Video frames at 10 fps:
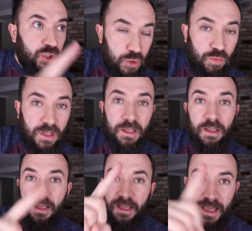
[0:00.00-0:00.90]

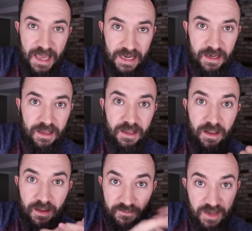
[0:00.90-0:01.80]
shooting,
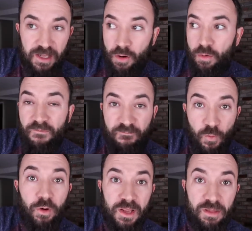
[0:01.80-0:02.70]
editing video
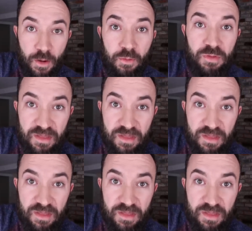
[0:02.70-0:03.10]
for its own